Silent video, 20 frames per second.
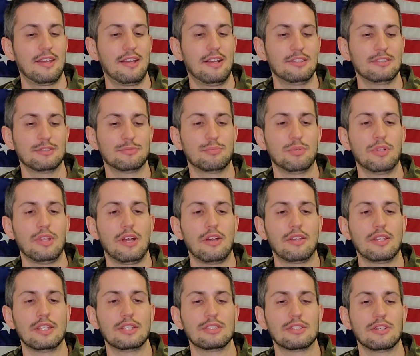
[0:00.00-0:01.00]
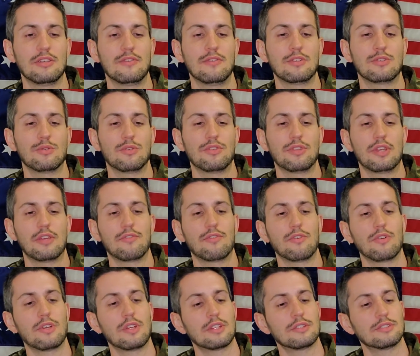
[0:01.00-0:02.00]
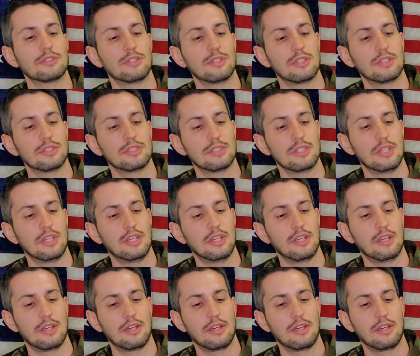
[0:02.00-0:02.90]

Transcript: I'll just pull out each individual thing for you so you can see.